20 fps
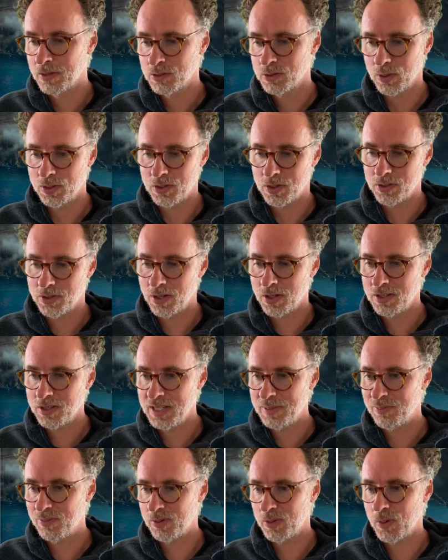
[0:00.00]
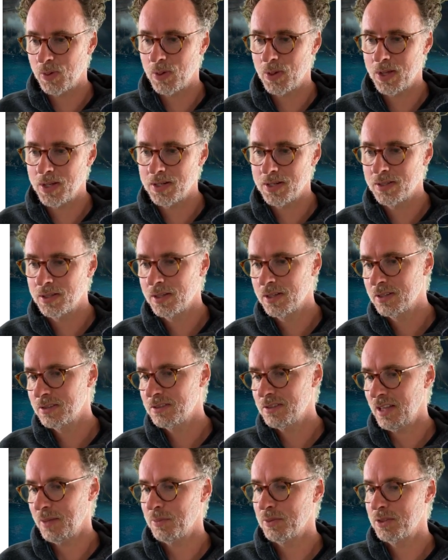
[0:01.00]
So I turned on DeepFloyd,
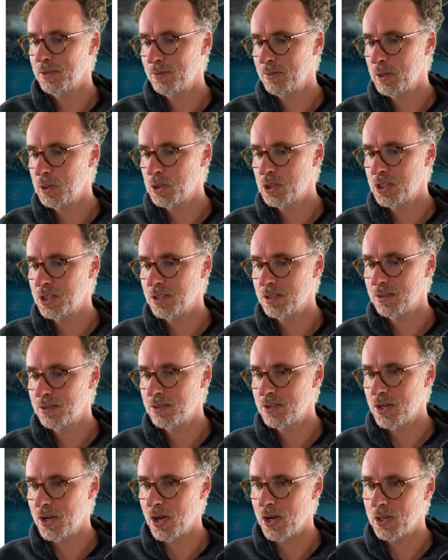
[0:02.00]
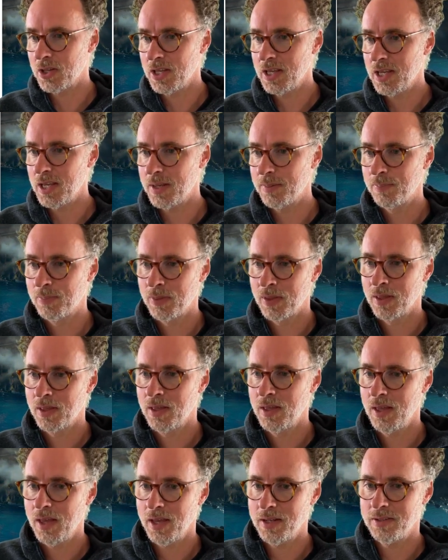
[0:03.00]
Stable Diffusion, DALL-E,
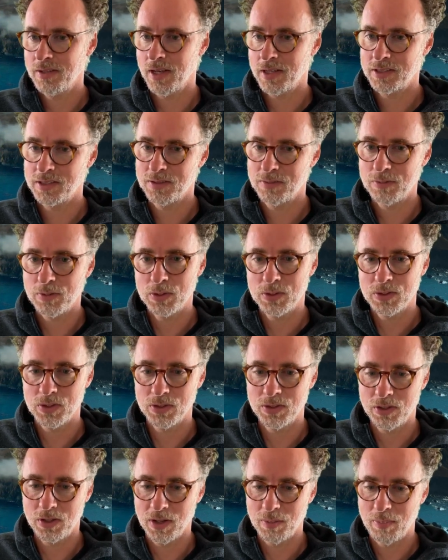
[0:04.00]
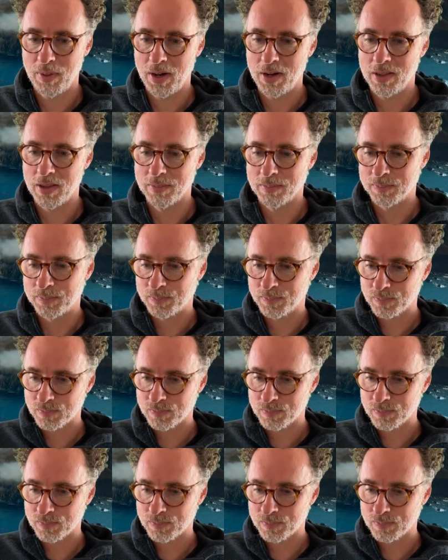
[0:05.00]
and TextDiffuser to compare them.